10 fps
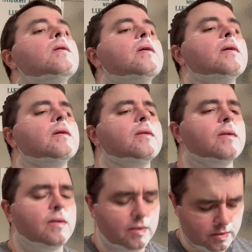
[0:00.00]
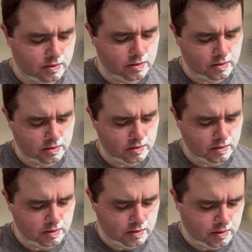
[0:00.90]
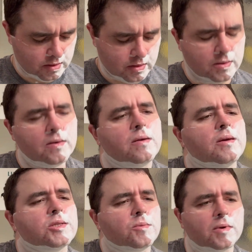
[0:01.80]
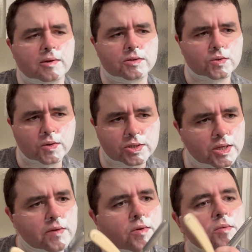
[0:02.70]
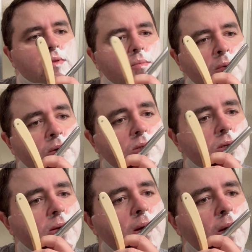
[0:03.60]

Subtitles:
and that's what I enjoy shaving with the most.